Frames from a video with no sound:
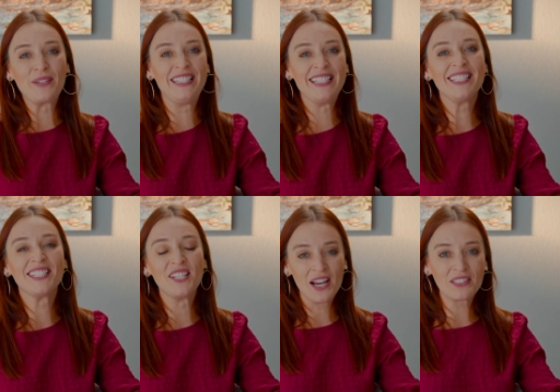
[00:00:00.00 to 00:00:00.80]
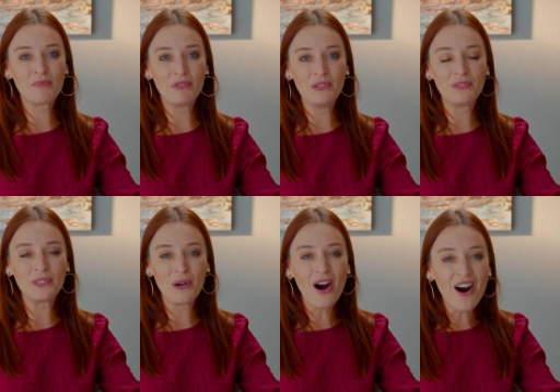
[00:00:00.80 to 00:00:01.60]
reasons not to move
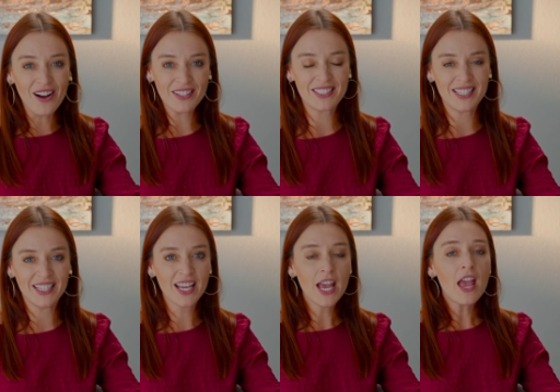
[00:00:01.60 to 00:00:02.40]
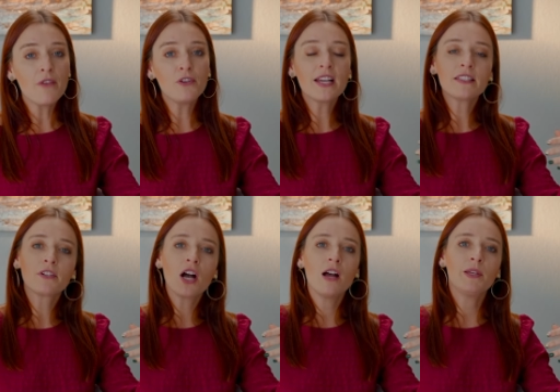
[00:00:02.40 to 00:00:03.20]
to Austin. If you guys have
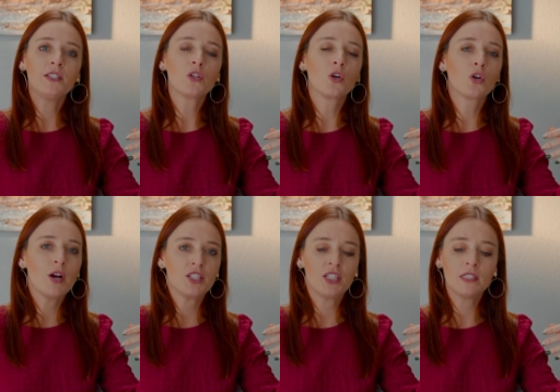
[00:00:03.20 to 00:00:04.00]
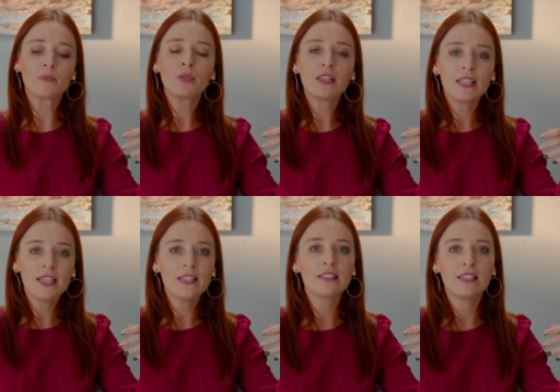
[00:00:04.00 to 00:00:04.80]
comments or questions,
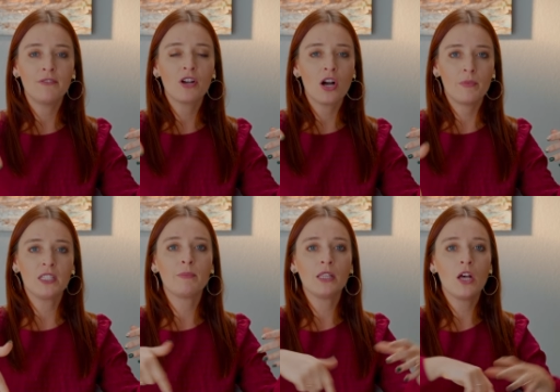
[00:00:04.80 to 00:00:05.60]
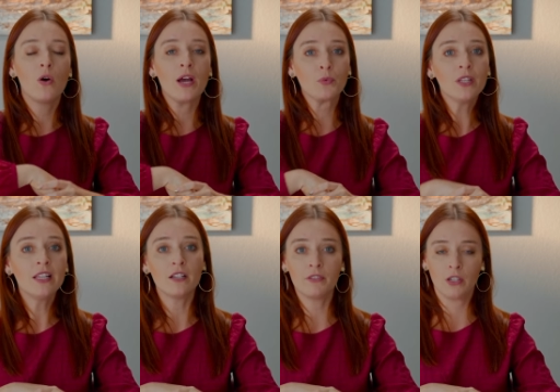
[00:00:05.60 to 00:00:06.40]
please leave comments below. I really
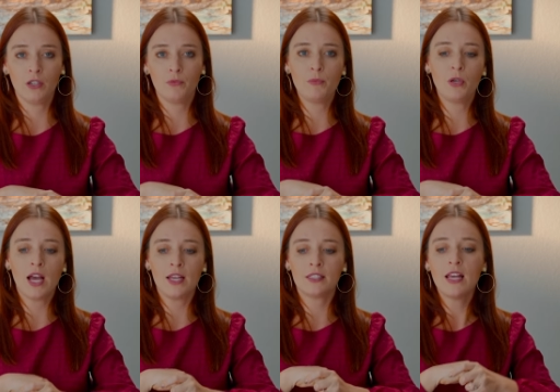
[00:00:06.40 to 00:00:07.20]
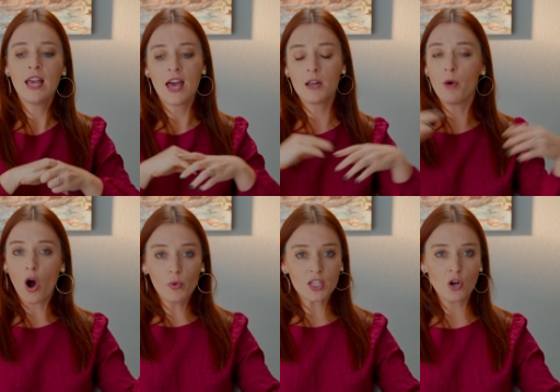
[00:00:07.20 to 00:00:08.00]
love hearing from you guys, and I'm
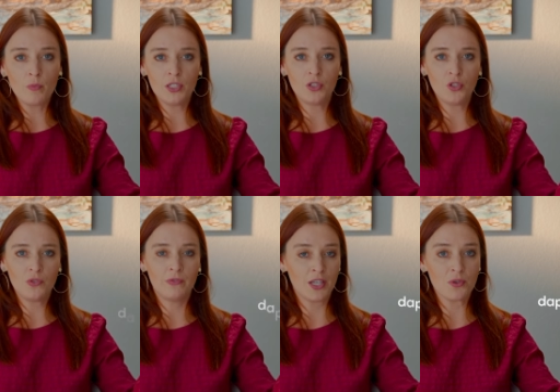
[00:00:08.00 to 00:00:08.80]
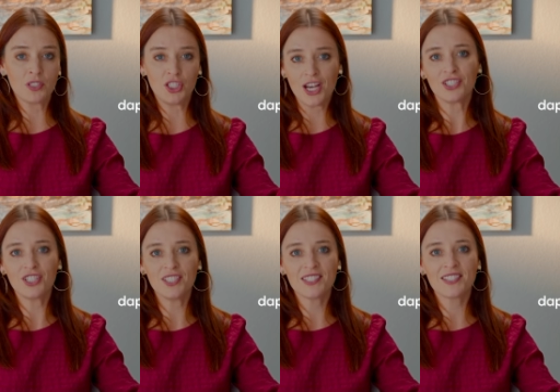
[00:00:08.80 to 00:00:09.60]
always open to new video
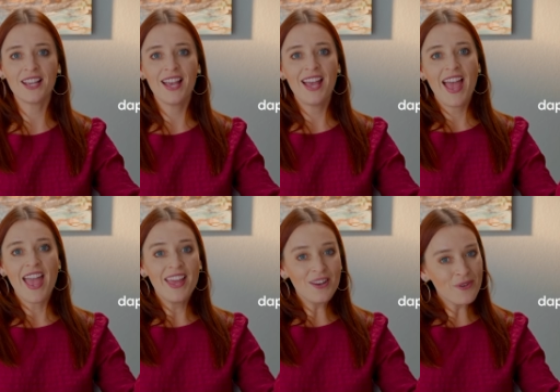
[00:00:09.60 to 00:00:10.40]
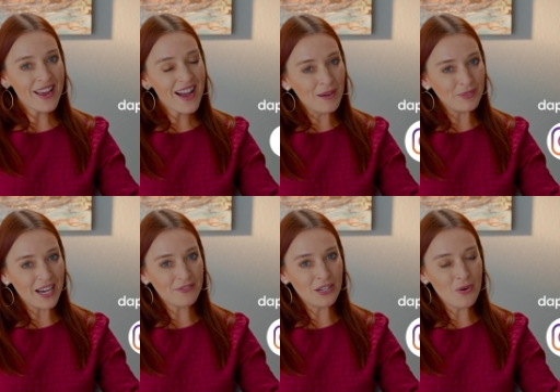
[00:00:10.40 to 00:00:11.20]
suggestions. Anyway, I'm
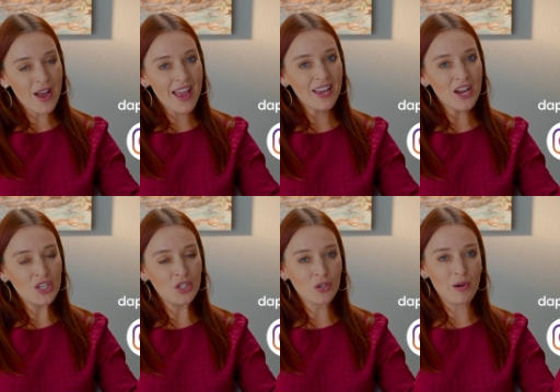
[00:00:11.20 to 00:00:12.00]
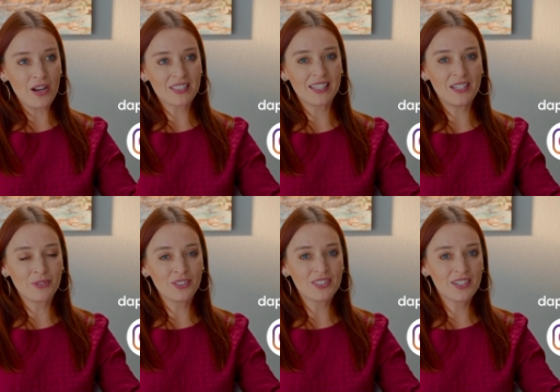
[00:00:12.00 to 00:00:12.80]
Daphne Quay, your boss lady
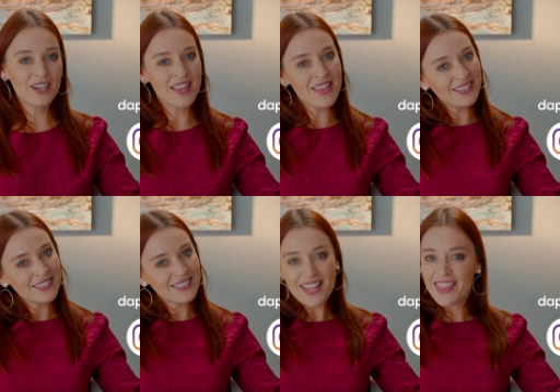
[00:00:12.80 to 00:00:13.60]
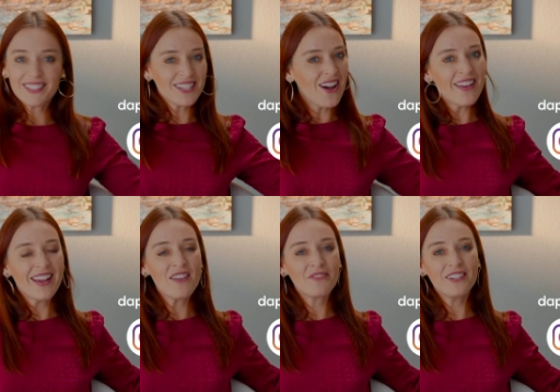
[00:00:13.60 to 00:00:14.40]
realtor, and that's that's all I
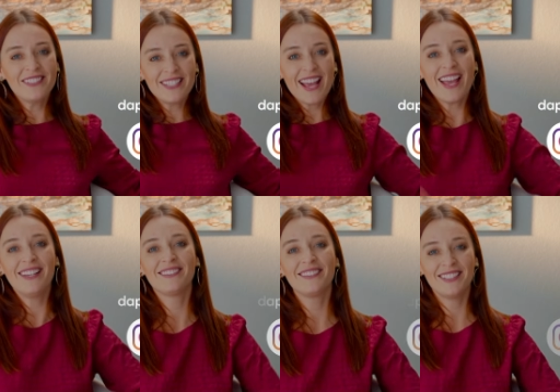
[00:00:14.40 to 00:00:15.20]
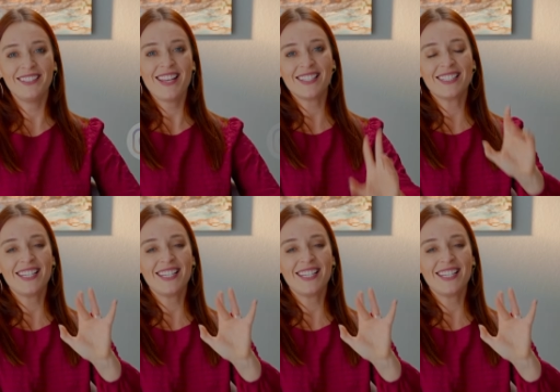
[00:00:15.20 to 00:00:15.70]
got for you today. Till next